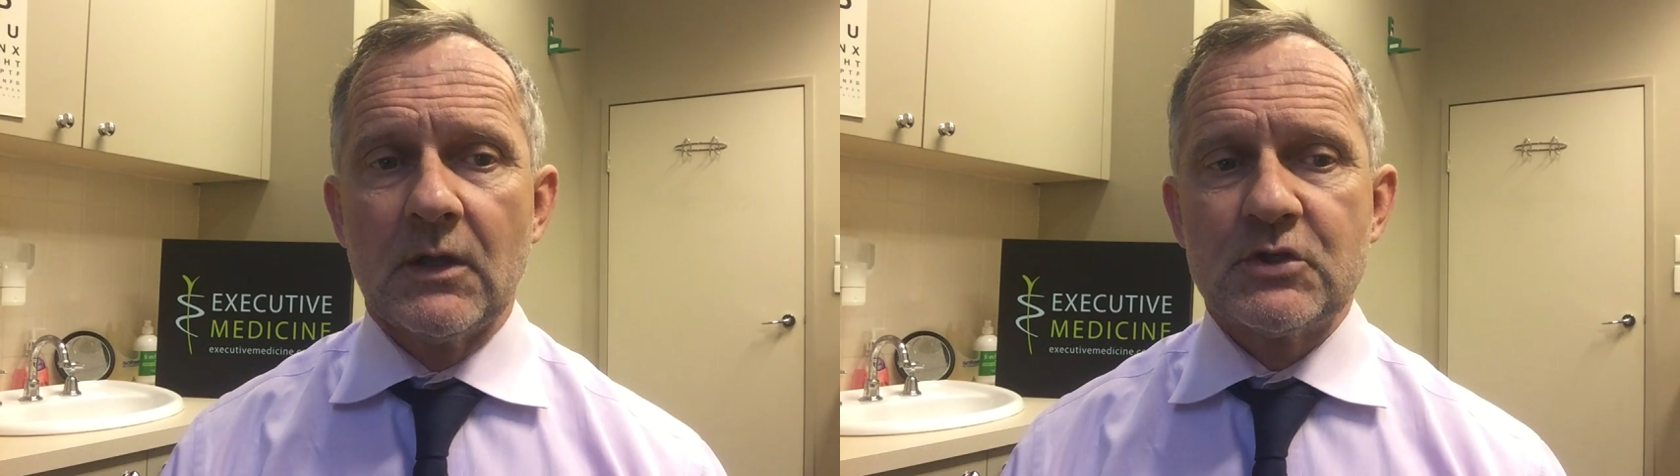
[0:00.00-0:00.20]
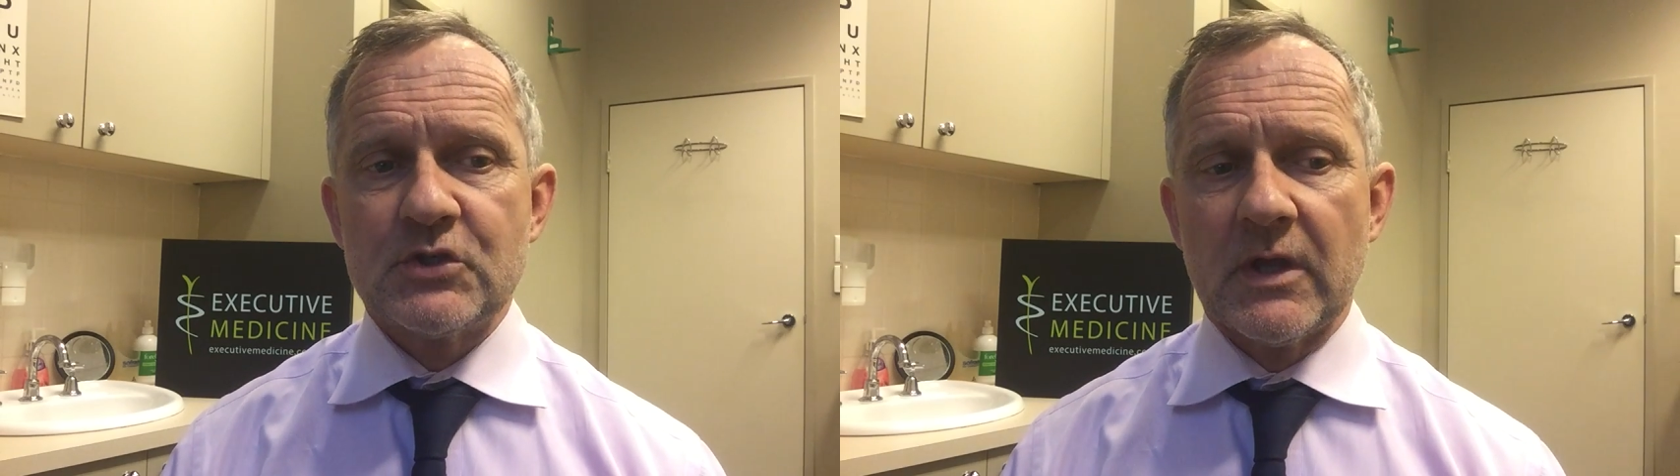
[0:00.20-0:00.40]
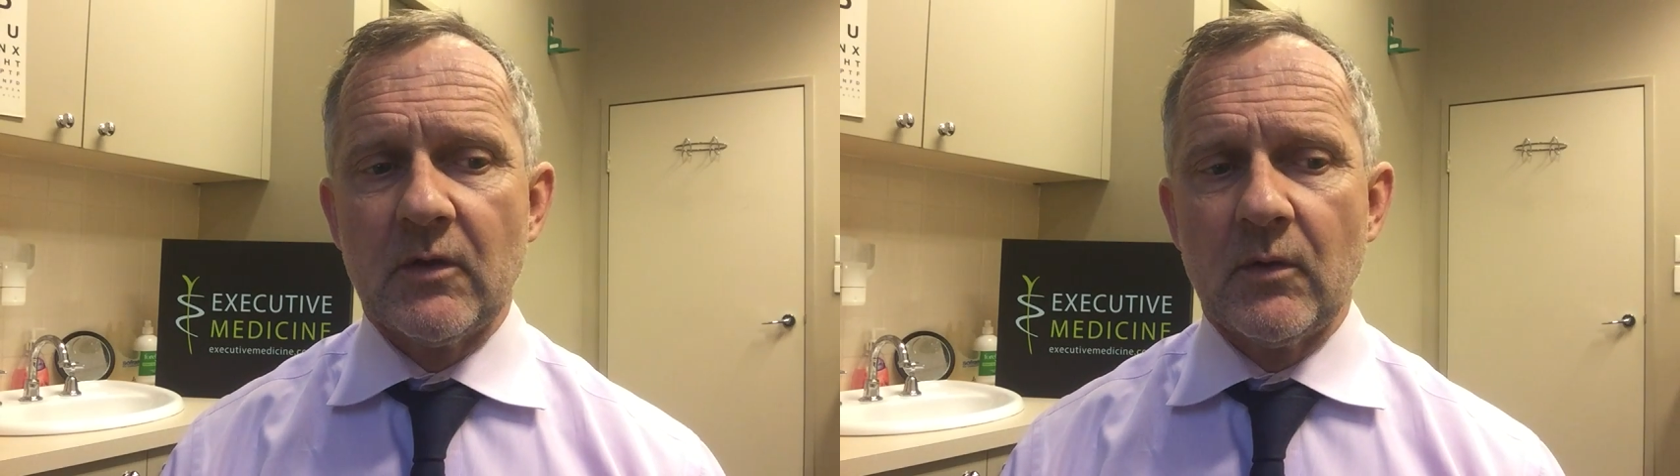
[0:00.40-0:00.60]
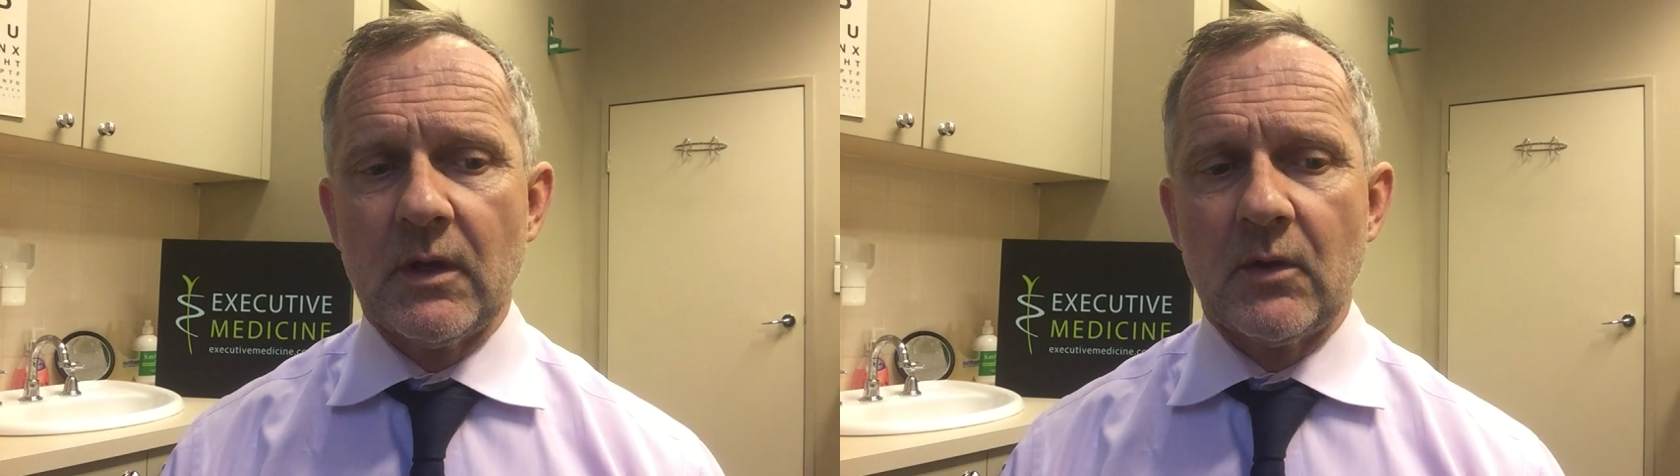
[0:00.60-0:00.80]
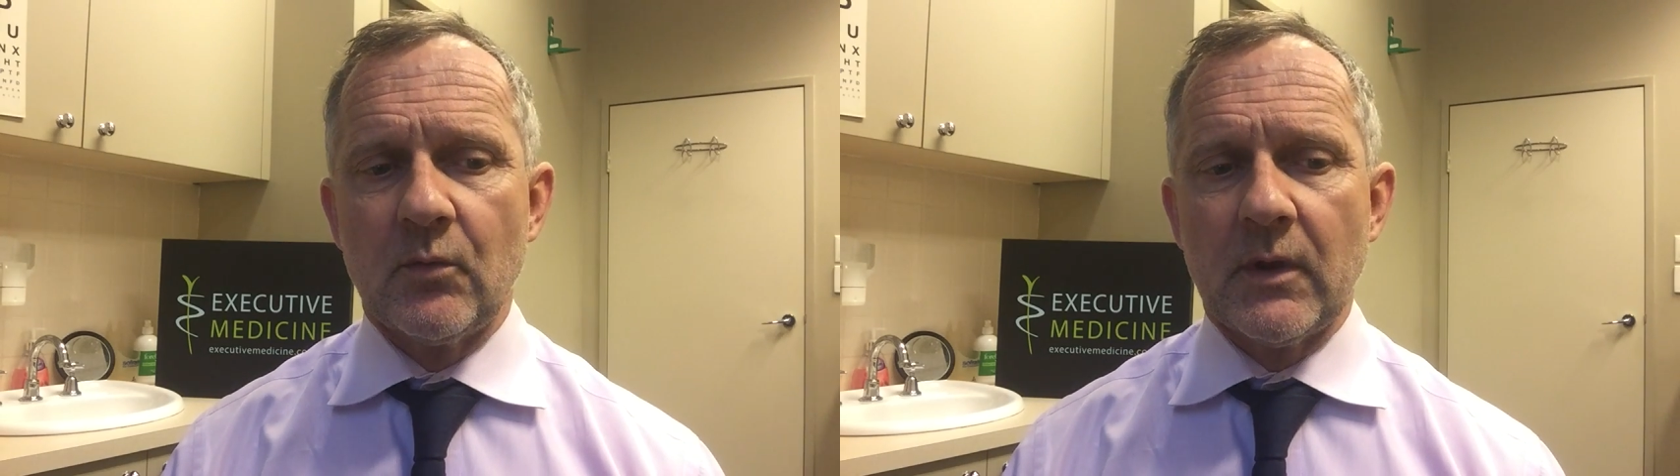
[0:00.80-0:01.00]

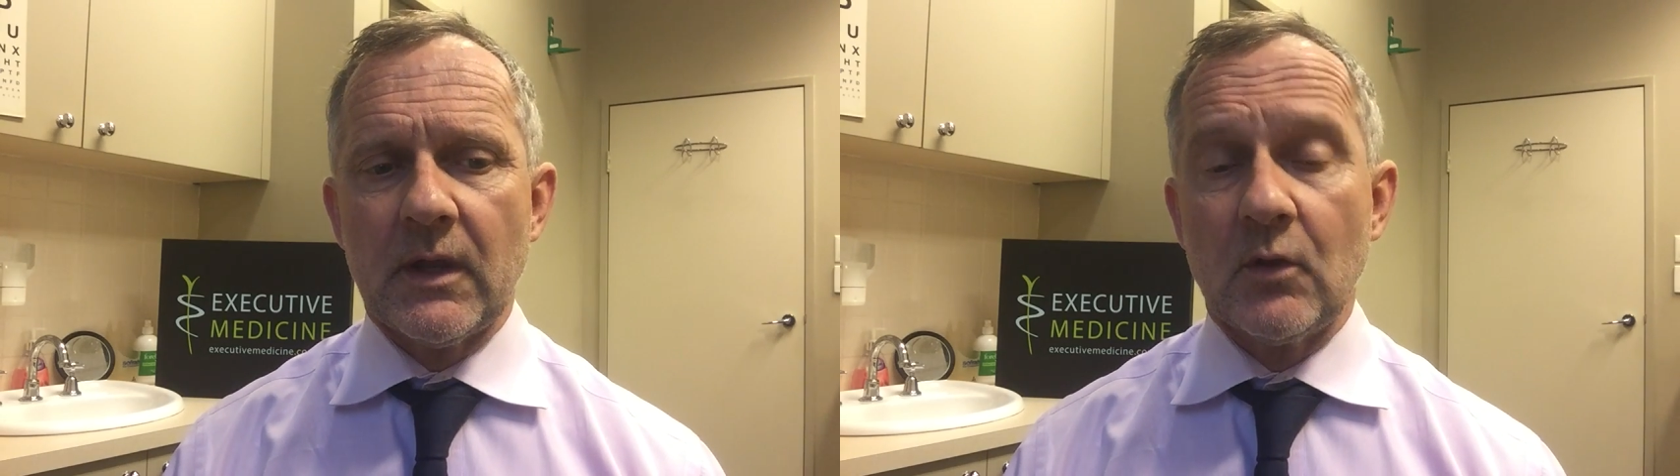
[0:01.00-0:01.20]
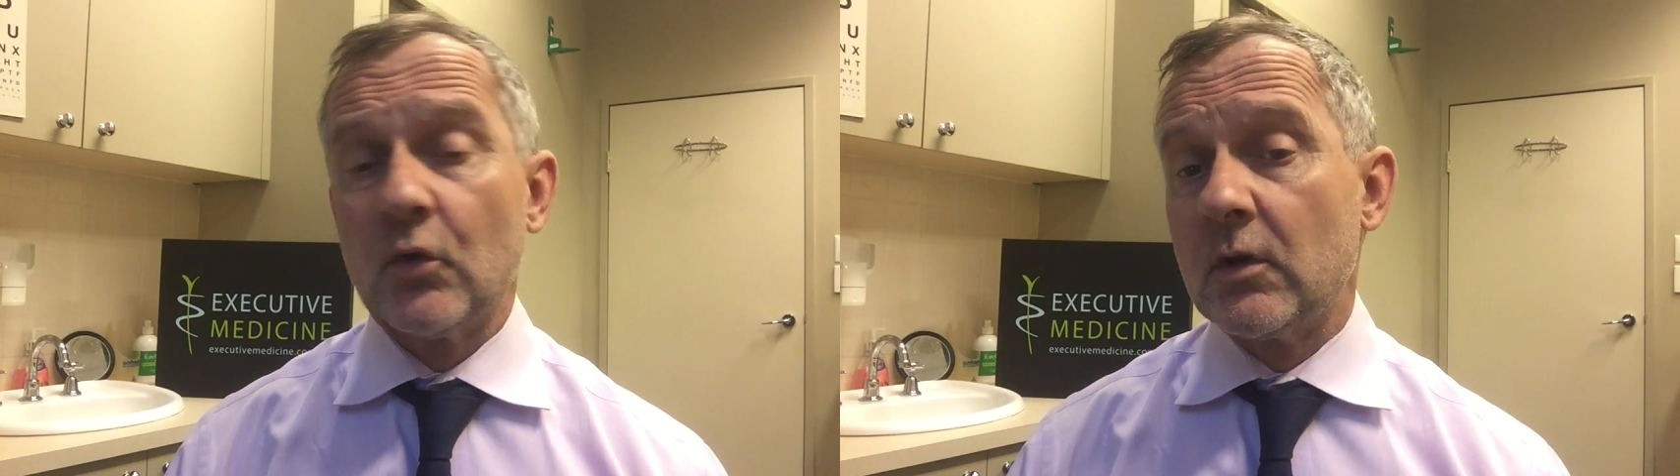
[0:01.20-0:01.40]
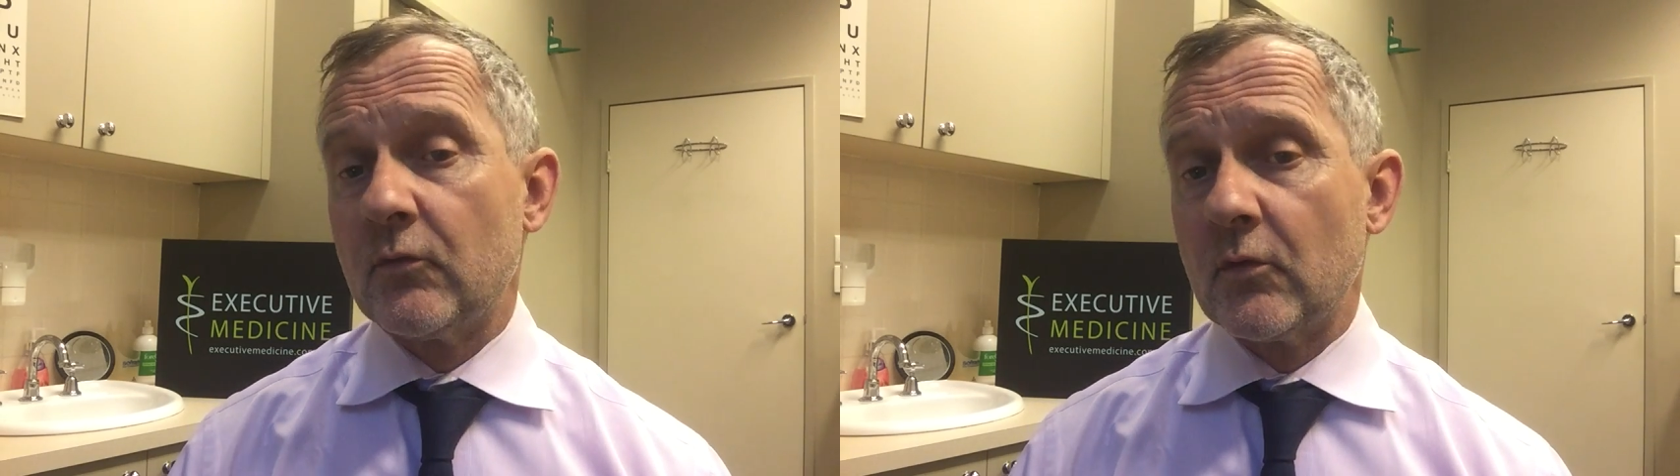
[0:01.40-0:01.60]
generally we're looking